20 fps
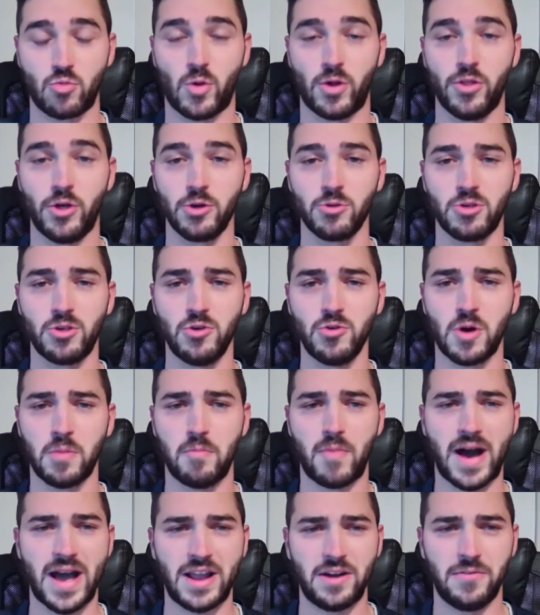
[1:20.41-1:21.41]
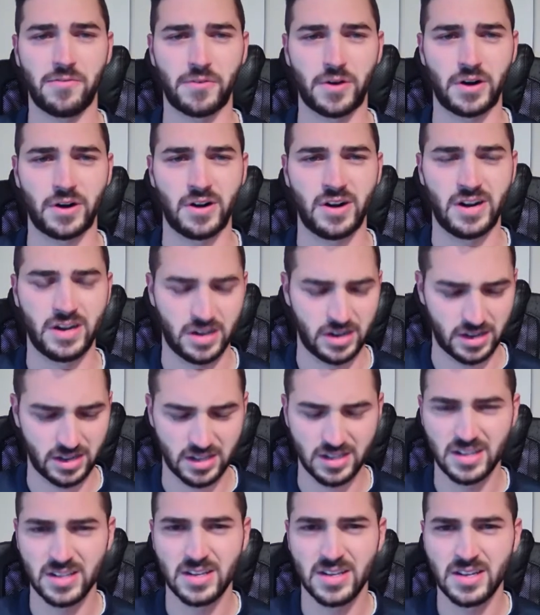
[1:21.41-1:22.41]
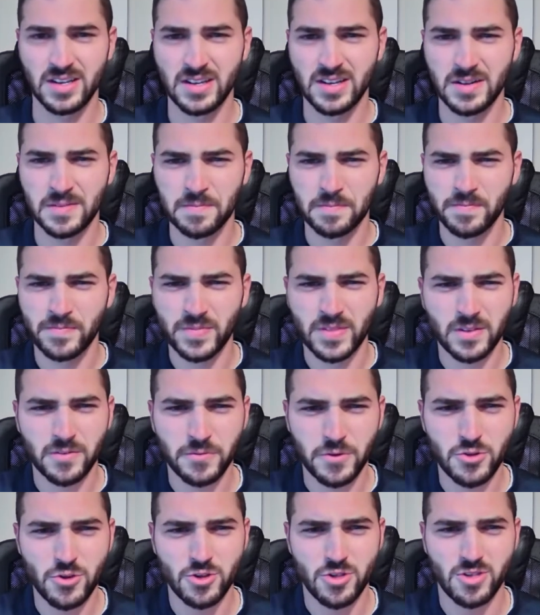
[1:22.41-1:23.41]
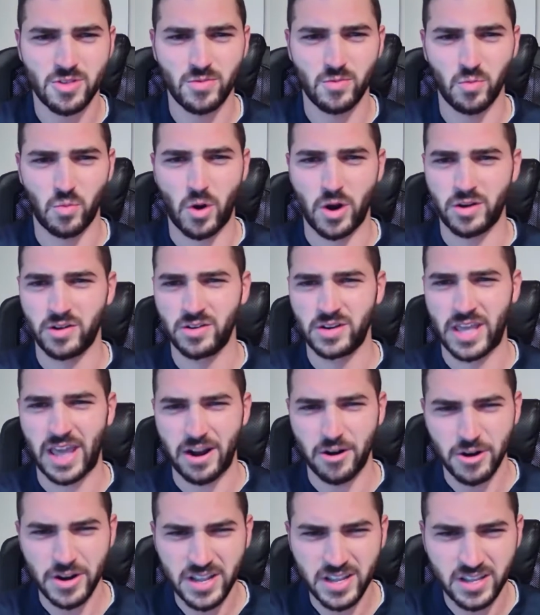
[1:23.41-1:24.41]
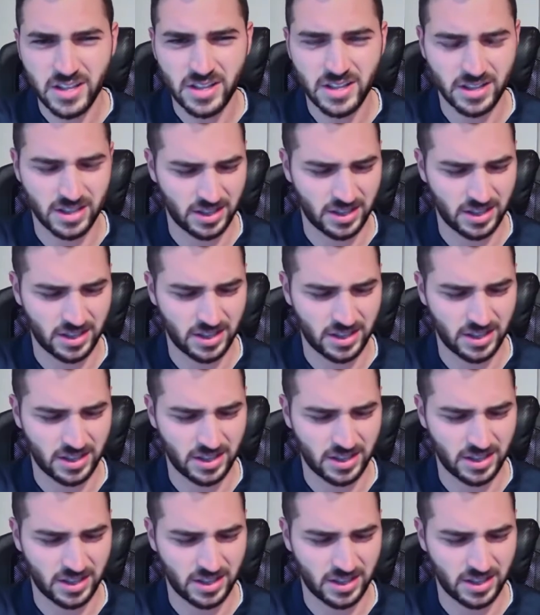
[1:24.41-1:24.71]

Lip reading: Well, those two combined for just one carry?